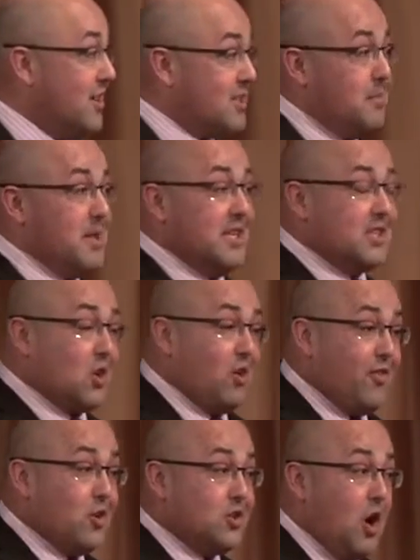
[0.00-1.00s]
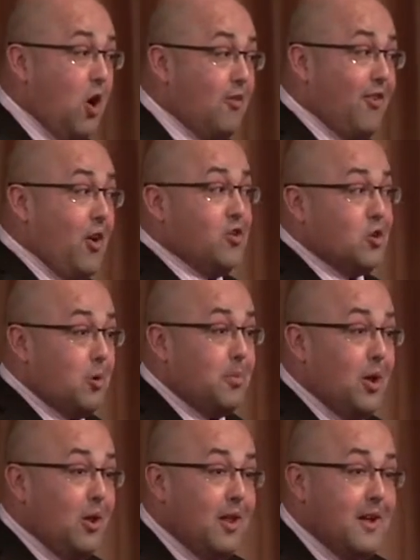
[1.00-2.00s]
Some of these servers are
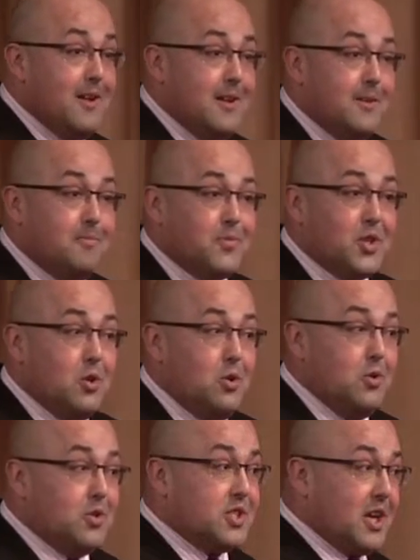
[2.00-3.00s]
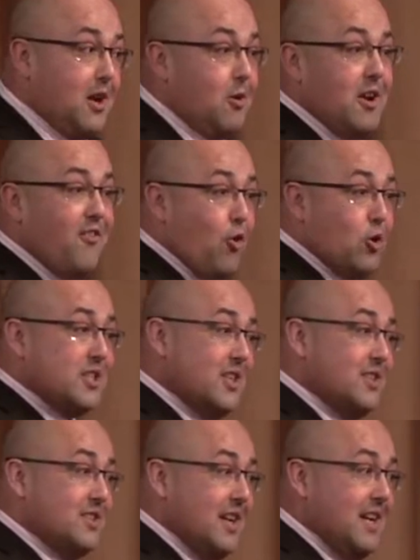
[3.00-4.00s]
vulnerable to security
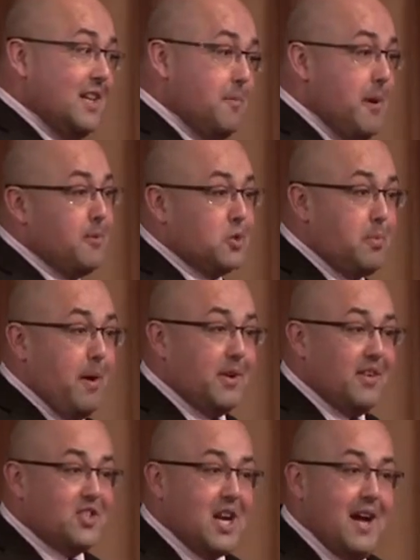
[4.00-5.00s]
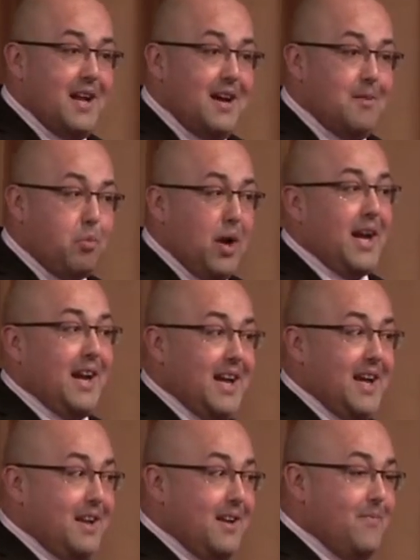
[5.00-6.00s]
forces in the People's Republic of China breaking
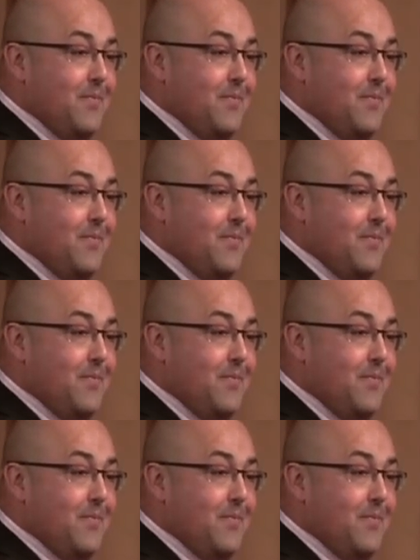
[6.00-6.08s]
in.